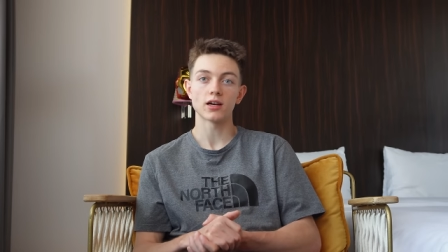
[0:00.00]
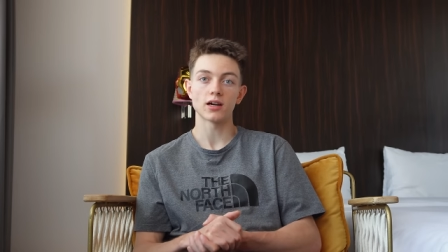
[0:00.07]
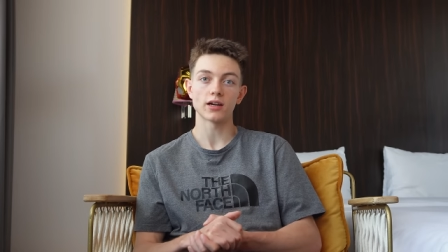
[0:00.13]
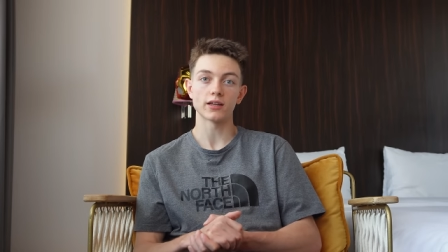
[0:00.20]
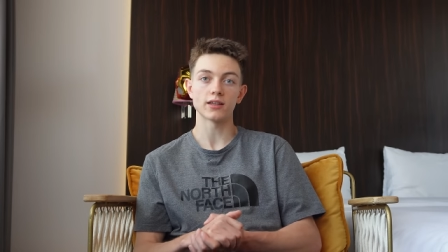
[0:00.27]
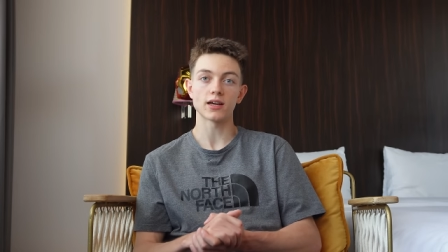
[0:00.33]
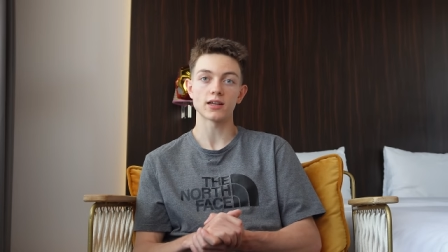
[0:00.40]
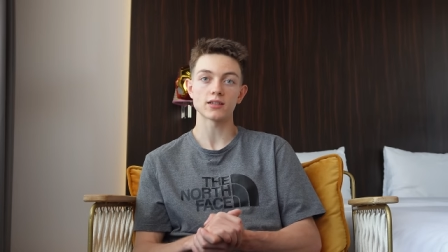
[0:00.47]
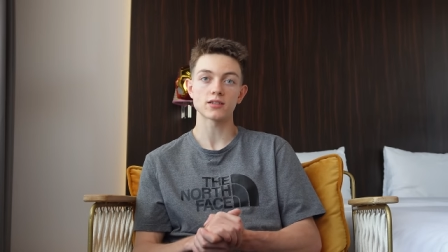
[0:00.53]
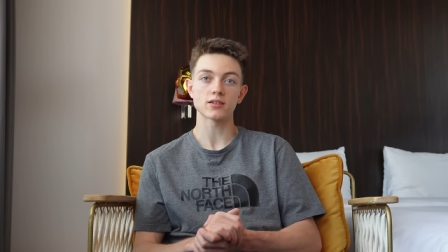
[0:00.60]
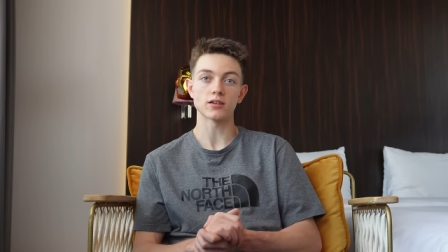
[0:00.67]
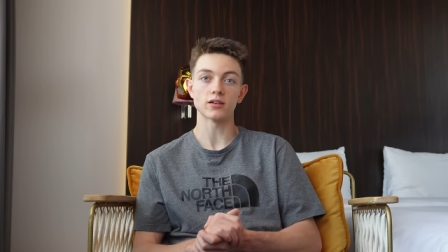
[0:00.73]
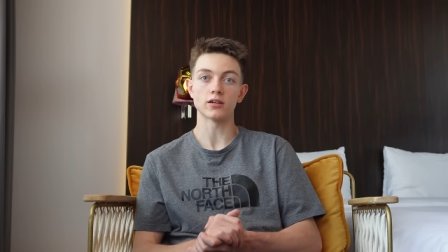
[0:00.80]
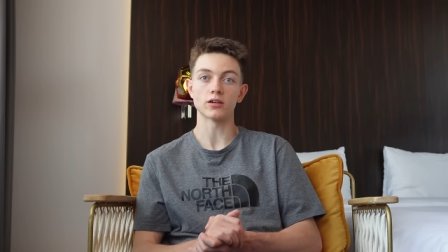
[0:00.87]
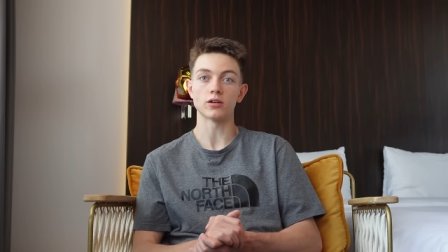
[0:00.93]
And that's
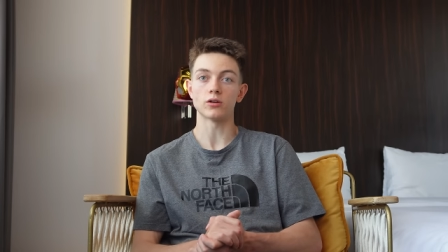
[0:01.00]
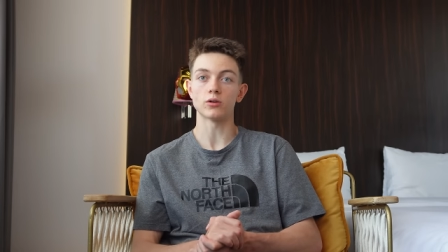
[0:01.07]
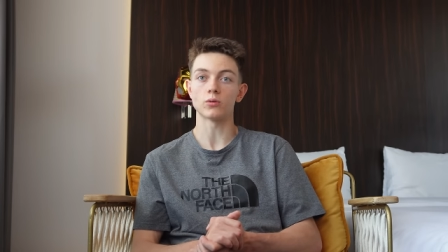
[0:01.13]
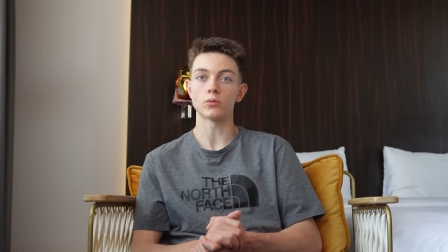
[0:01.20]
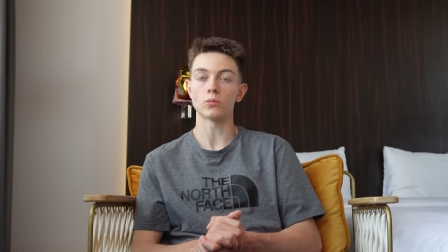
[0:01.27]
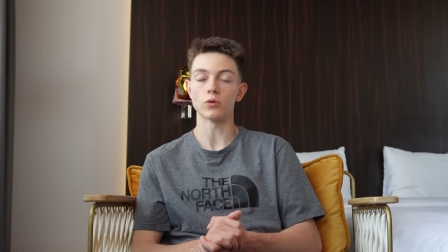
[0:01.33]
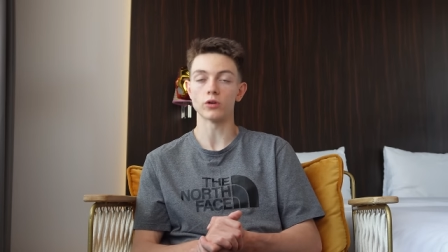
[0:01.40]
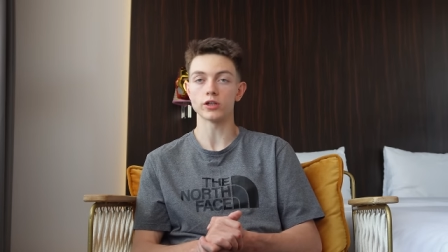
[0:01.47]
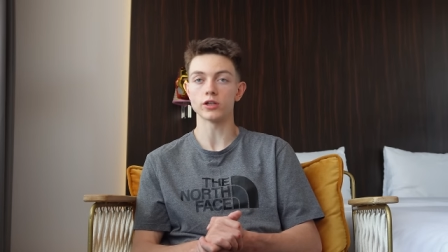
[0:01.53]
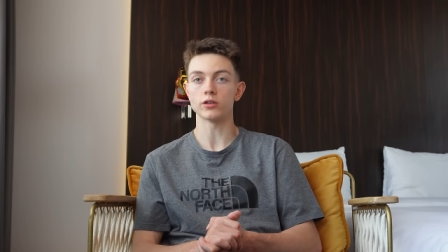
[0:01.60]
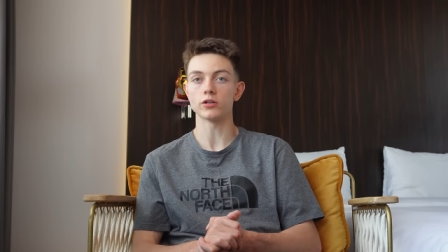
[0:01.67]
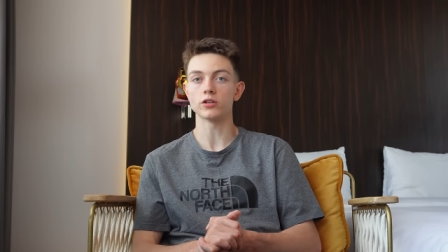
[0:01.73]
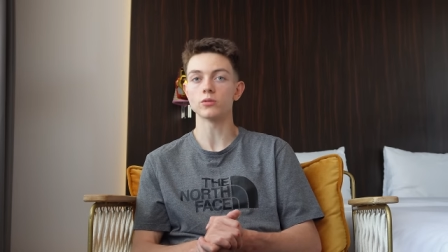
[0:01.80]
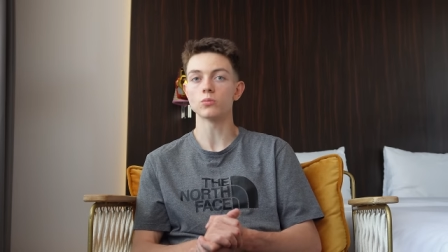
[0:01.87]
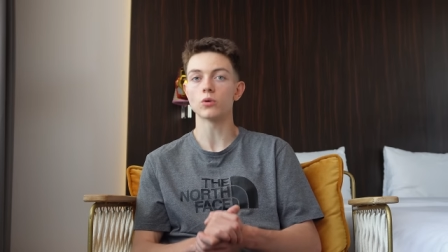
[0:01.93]
uh, what,
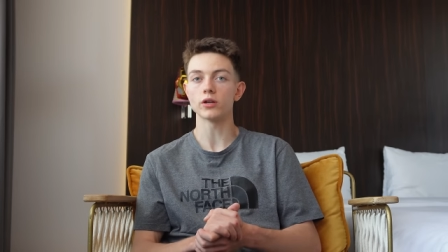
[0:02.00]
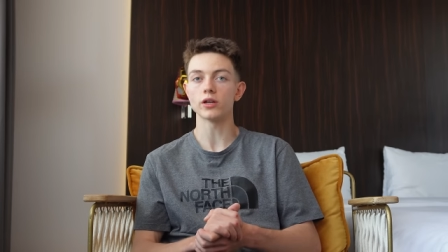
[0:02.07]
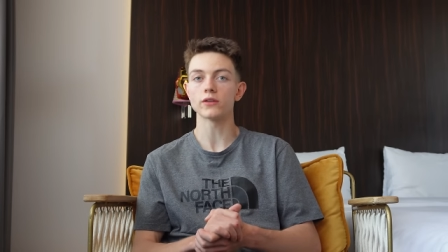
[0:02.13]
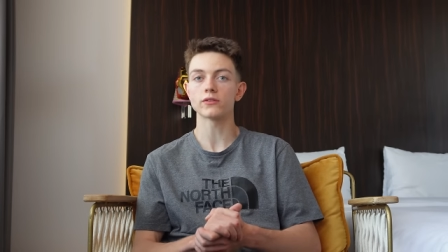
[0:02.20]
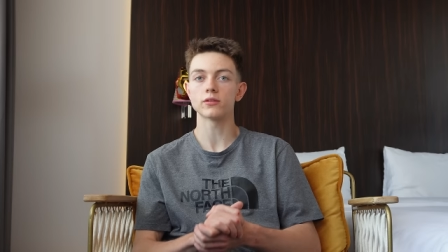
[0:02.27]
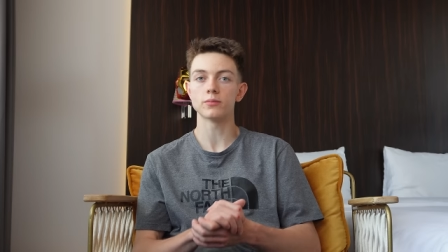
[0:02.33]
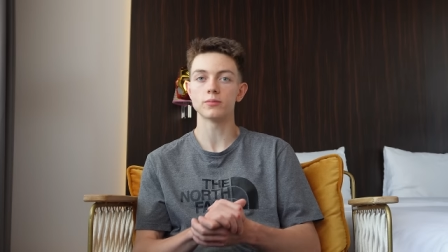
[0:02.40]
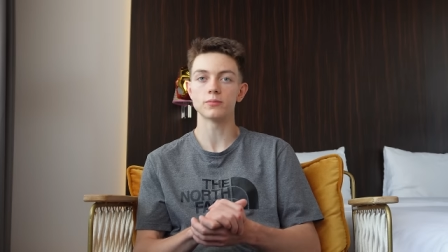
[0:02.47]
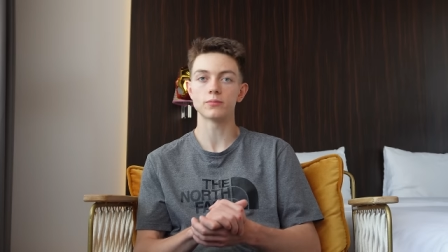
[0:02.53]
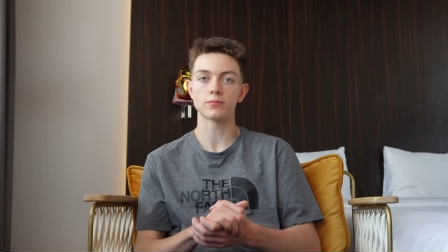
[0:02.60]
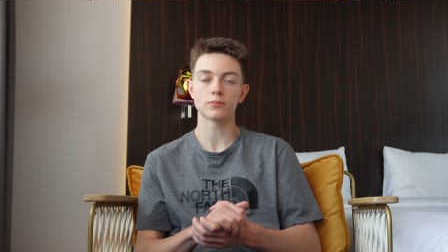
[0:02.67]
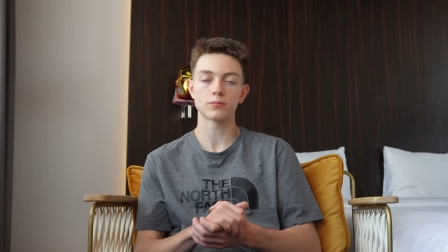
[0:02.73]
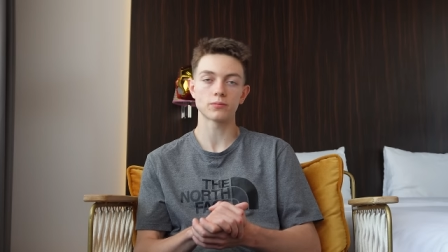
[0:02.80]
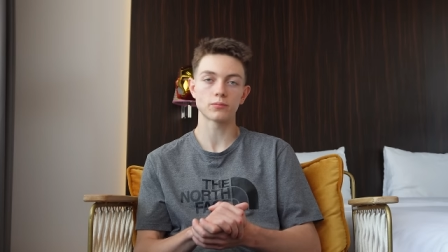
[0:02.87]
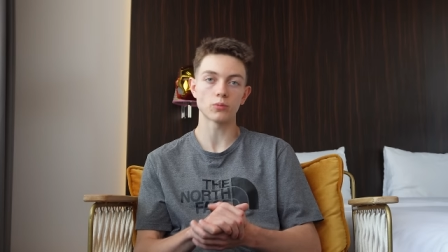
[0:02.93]
you, what you have to
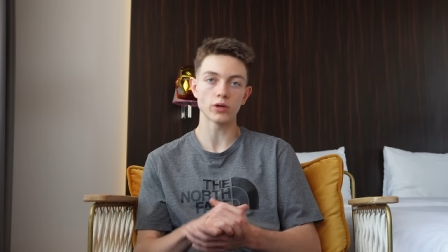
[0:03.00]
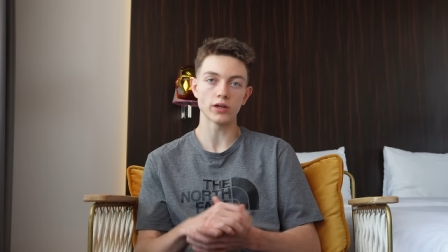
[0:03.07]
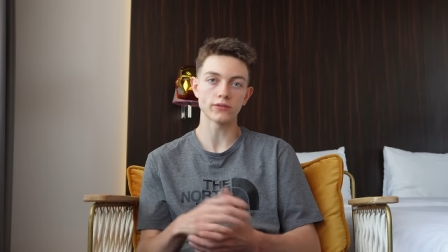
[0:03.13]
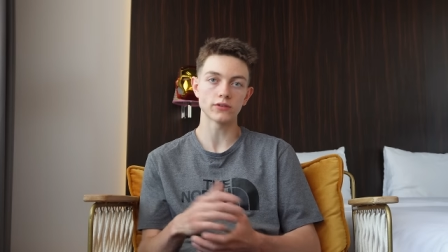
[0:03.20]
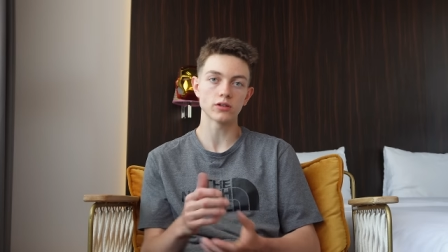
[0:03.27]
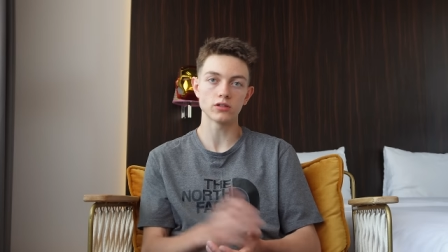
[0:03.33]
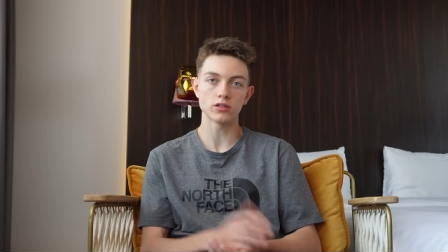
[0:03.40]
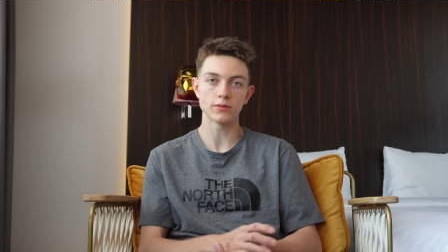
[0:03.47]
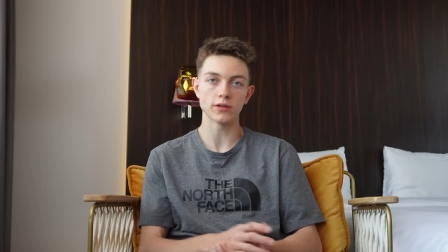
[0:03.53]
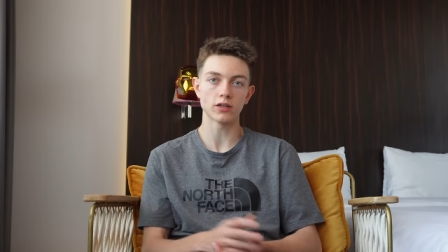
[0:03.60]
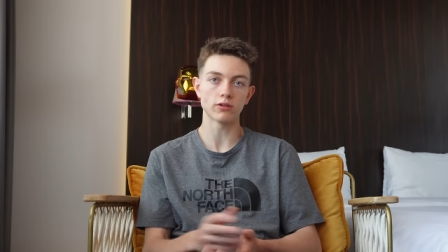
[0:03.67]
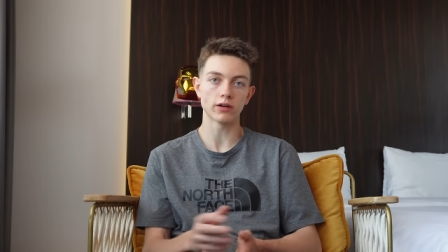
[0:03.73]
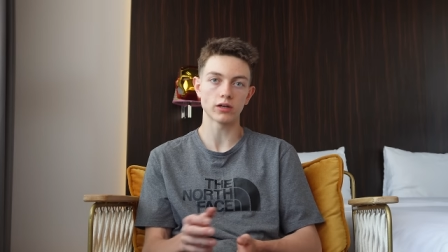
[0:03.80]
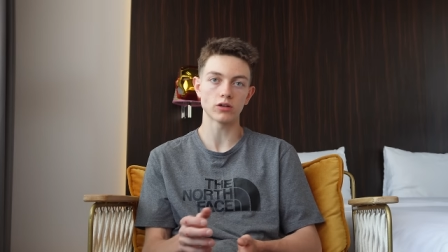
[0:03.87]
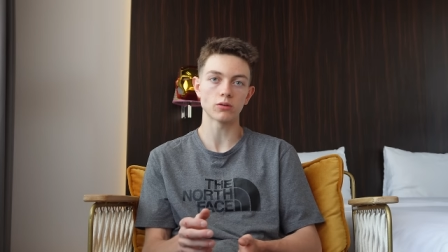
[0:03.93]
what you have to do to be a
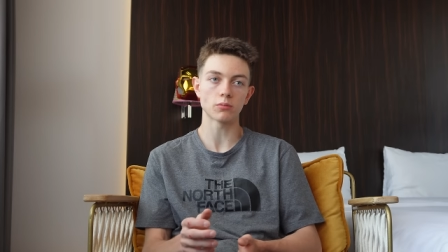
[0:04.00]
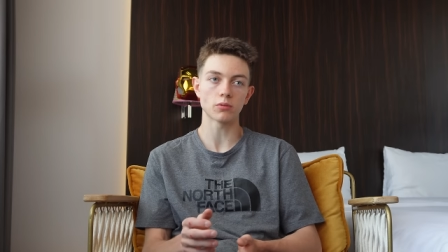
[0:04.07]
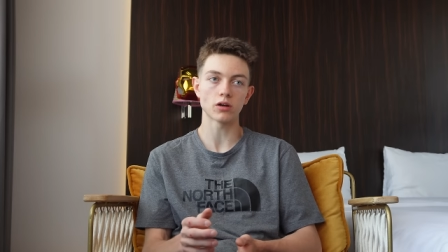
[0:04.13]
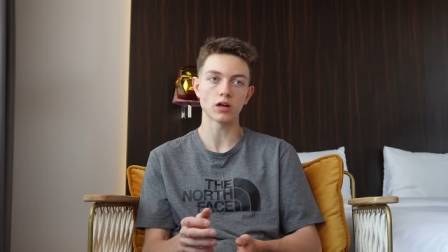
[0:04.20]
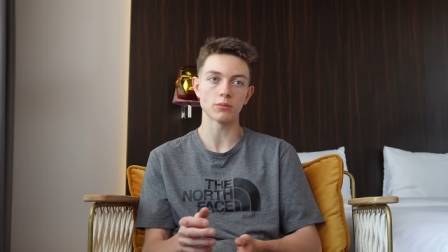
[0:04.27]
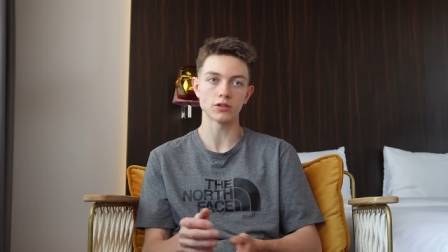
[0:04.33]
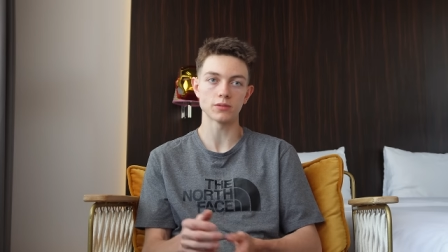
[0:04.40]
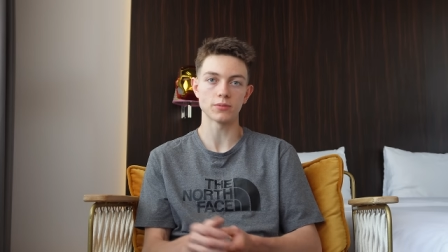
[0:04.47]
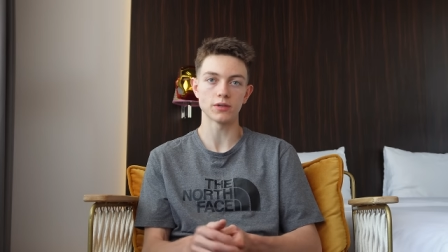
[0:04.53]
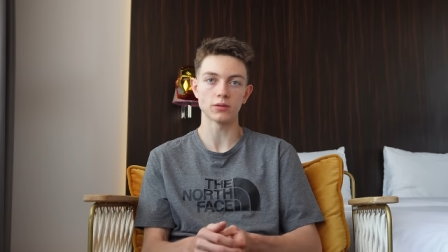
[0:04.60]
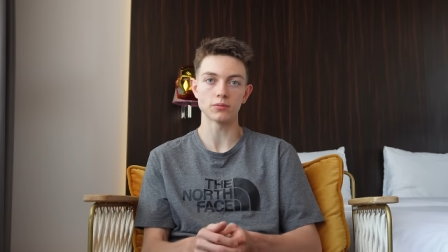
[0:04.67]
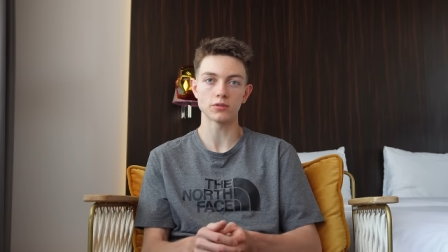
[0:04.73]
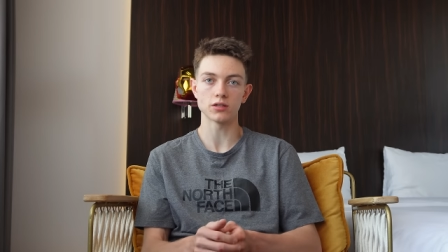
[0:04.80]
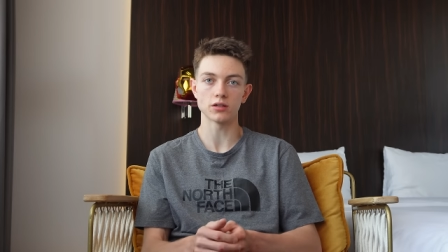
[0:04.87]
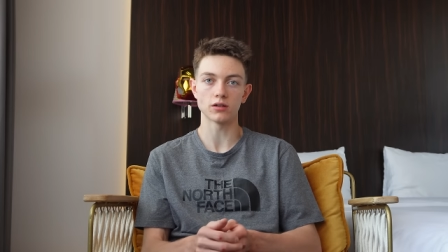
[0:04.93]
great comp climber is be
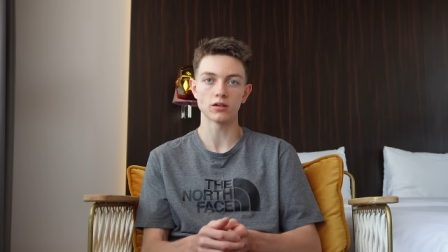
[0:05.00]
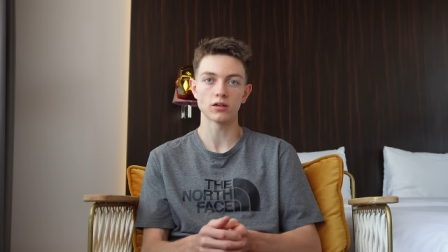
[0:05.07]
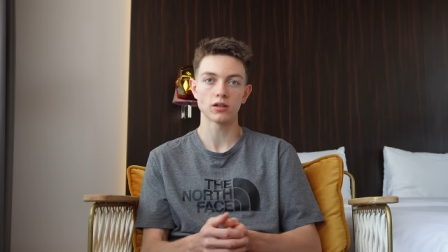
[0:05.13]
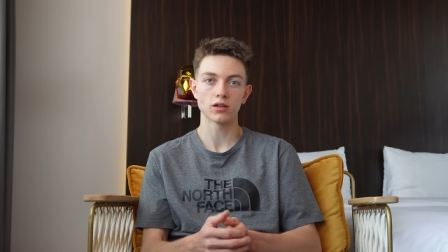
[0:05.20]
able to